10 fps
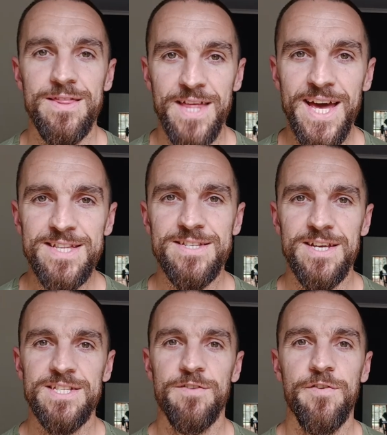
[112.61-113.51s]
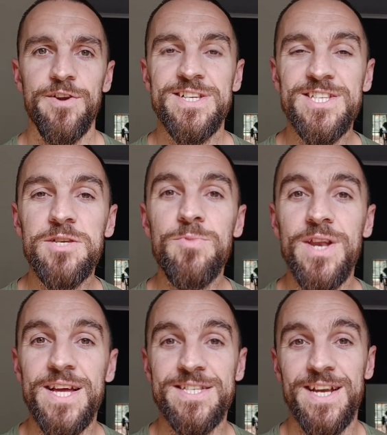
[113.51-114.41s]
that is a very
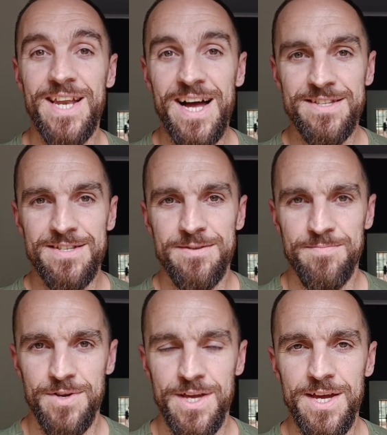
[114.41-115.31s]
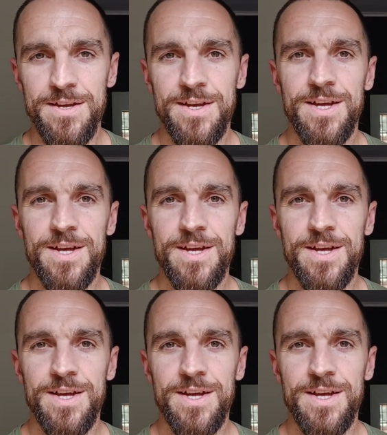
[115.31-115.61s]
stimulating light, okay?